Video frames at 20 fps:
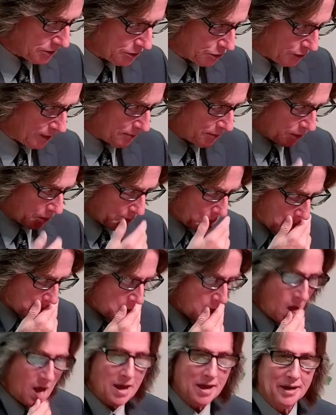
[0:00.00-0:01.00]
trouble
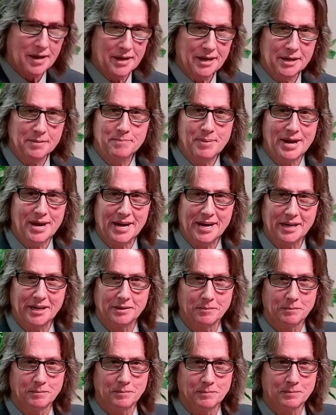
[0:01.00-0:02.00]
and pain.
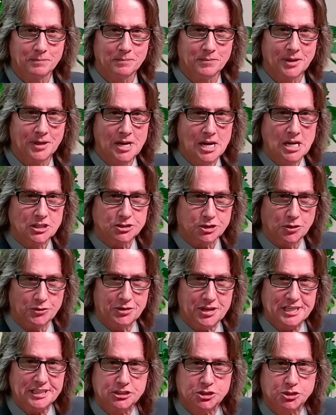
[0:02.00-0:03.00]
So
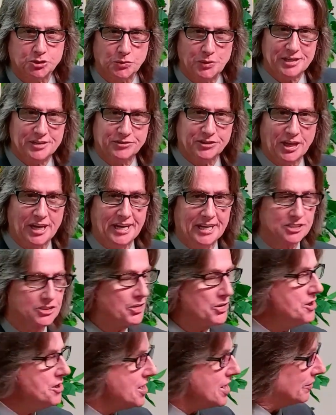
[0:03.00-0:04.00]
these three things,
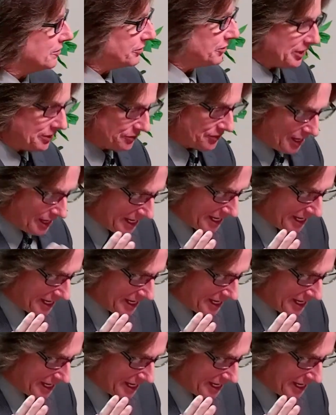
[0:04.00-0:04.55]
nothing that